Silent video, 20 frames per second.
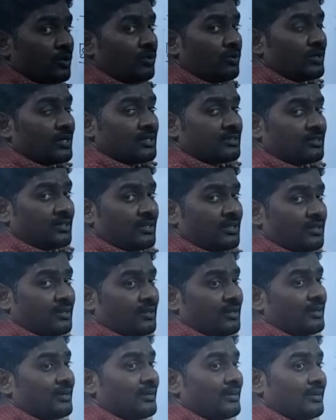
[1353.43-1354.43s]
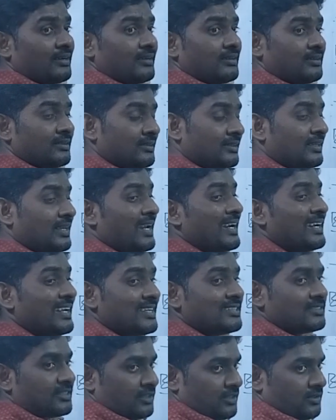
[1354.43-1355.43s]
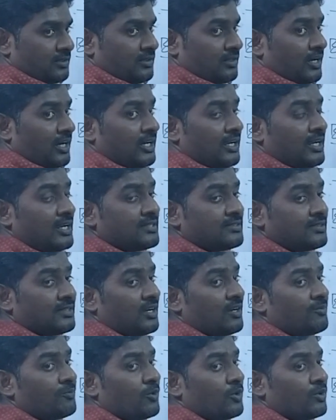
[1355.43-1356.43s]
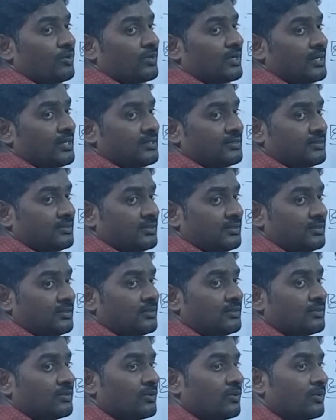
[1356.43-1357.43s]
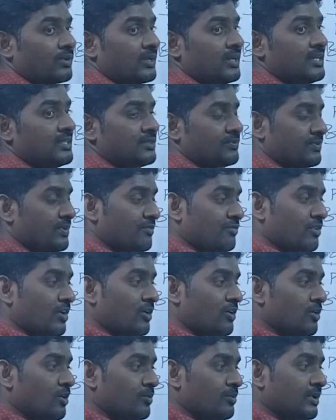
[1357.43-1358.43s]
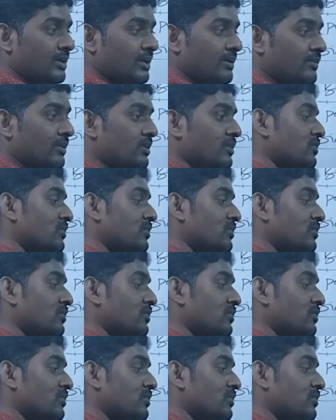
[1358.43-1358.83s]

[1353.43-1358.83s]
pollutants are tendency of pollutants to reach from one trophic